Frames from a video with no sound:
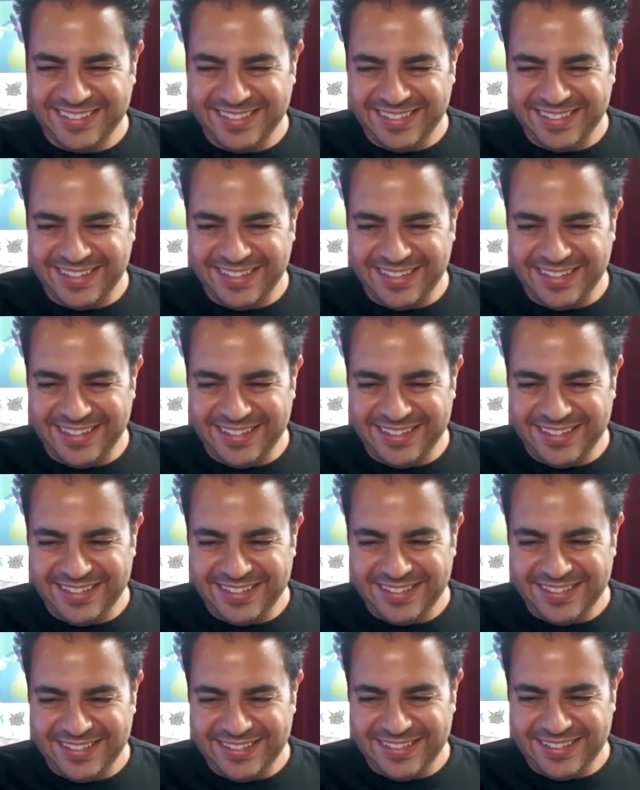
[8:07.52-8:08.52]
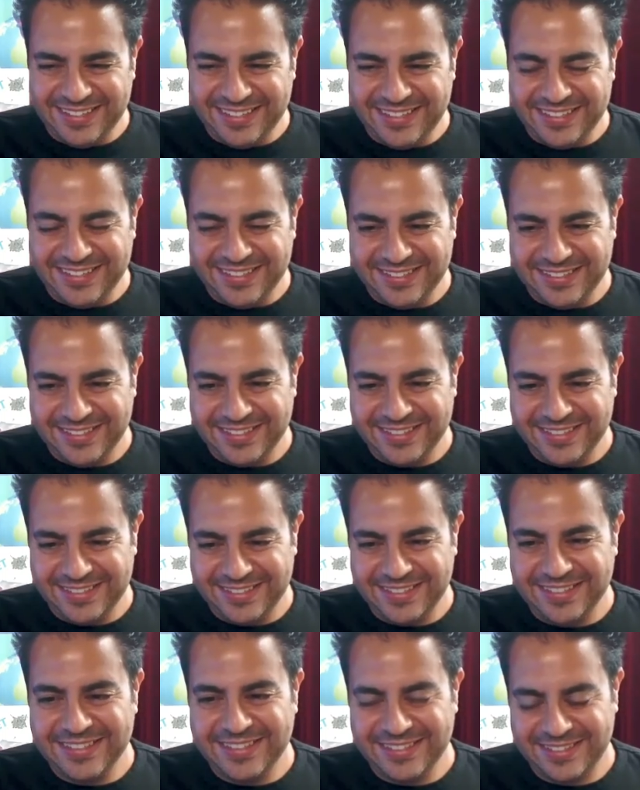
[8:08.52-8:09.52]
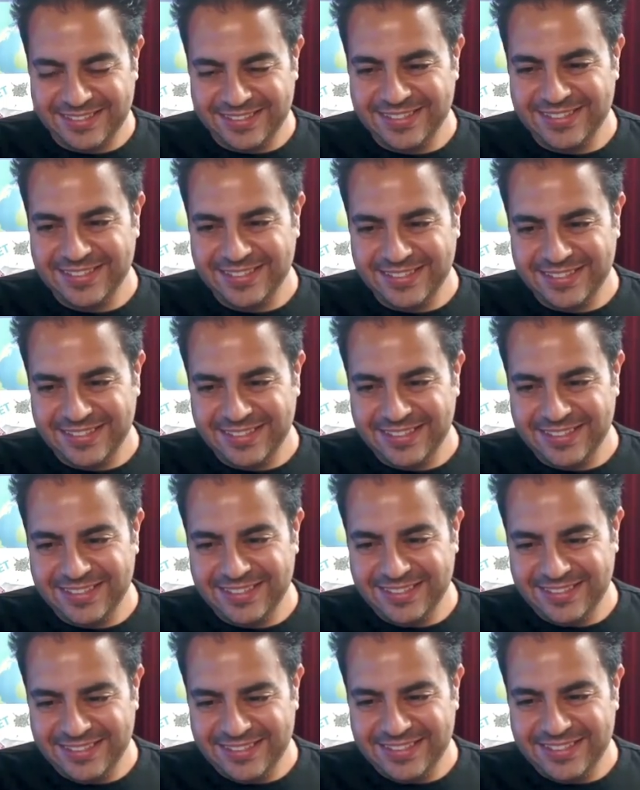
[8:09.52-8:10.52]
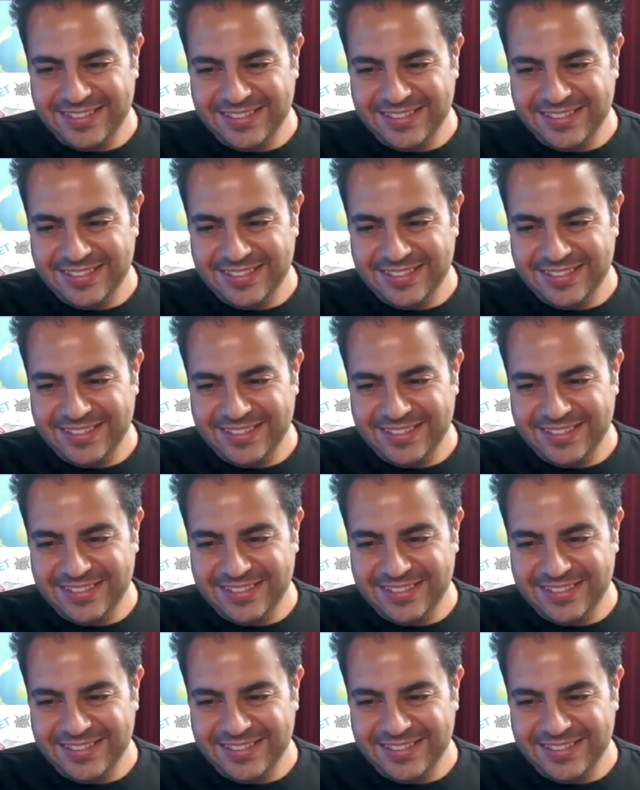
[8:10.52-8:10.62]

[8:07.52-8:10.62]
This person isn't speaking.